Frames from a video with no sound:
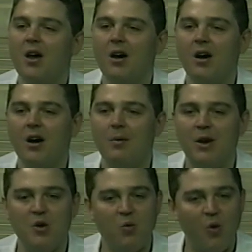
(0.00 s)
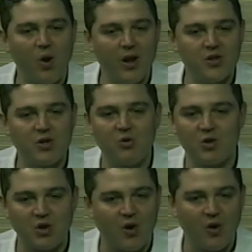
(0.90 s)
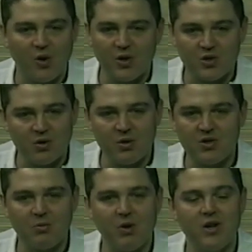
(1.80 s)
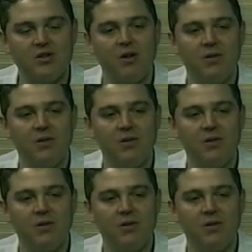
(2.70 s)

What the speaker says: In New Orleans, Chris Arnold is doing some great stuff.